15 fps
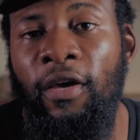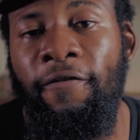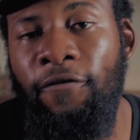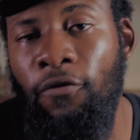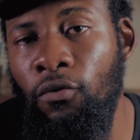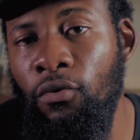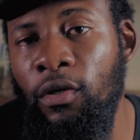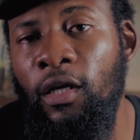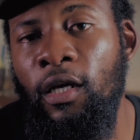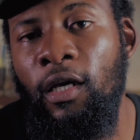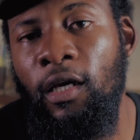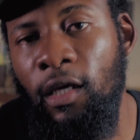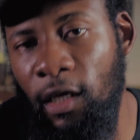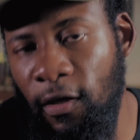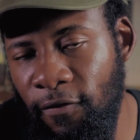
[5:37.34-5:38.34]
a phone
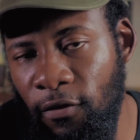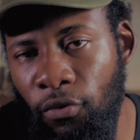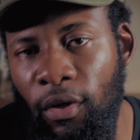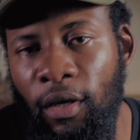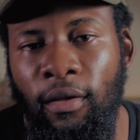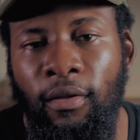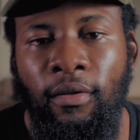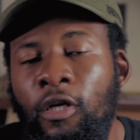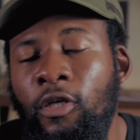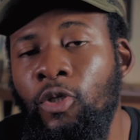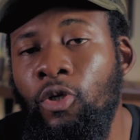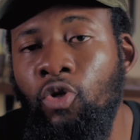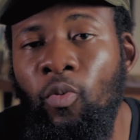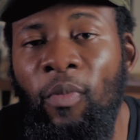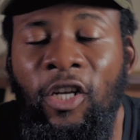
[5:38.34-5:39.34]
giveaway.
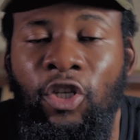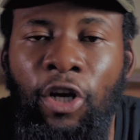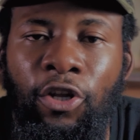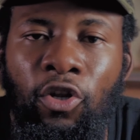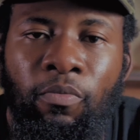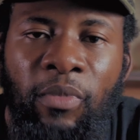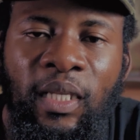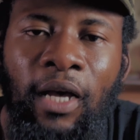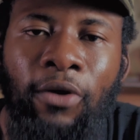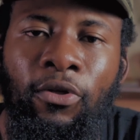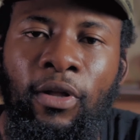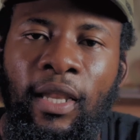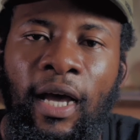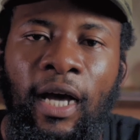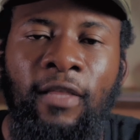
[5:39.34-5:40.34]
So to make sure you don't miss out
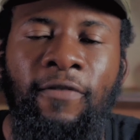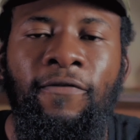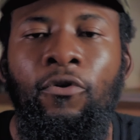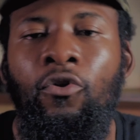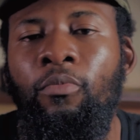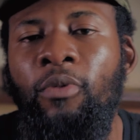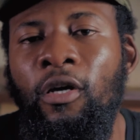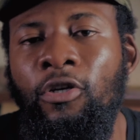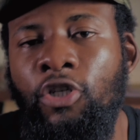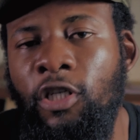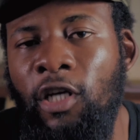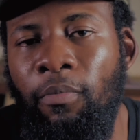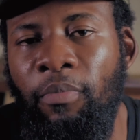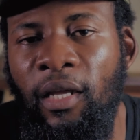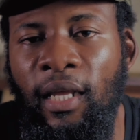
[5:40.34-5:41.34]
on that, follow me on
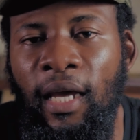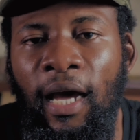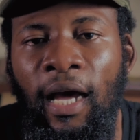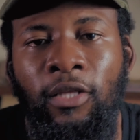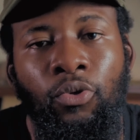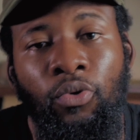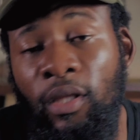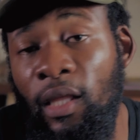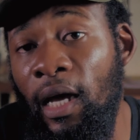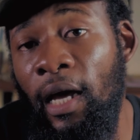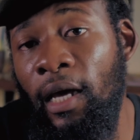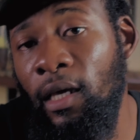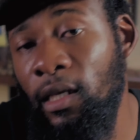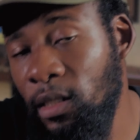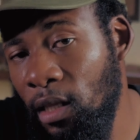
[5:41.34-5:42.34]
social media,
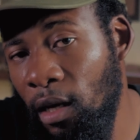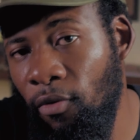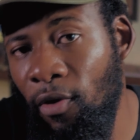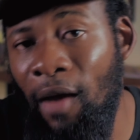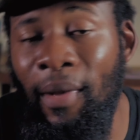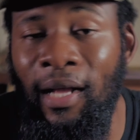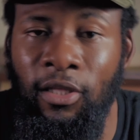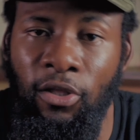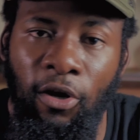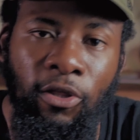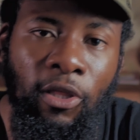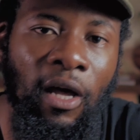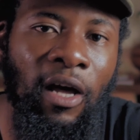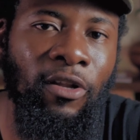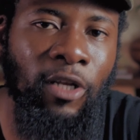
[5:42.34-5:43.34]
Twitter, Instagram at
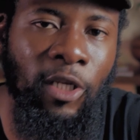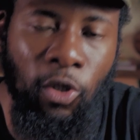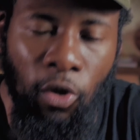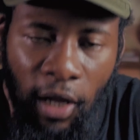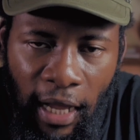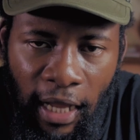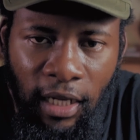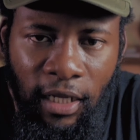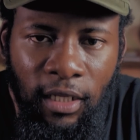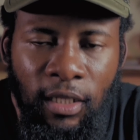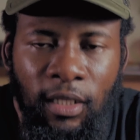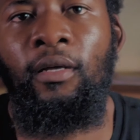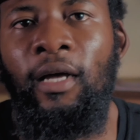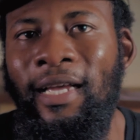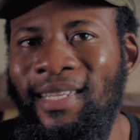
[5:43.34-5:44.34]

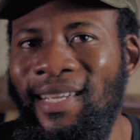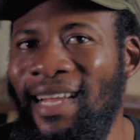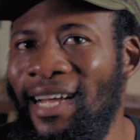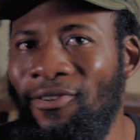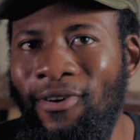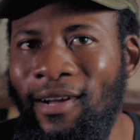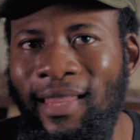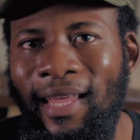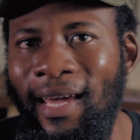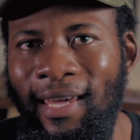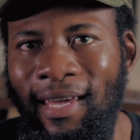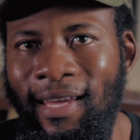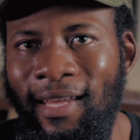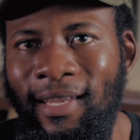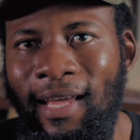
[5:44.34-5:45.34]
Dr_Khalid. I say now doctor
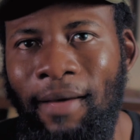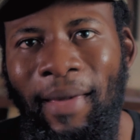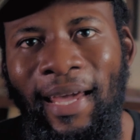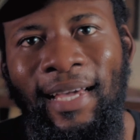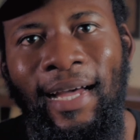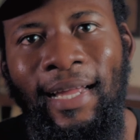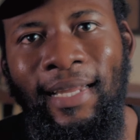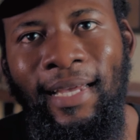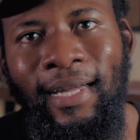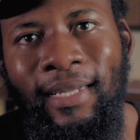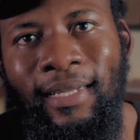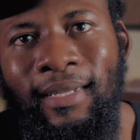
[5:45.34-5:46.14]
again. Am I Ghanaian?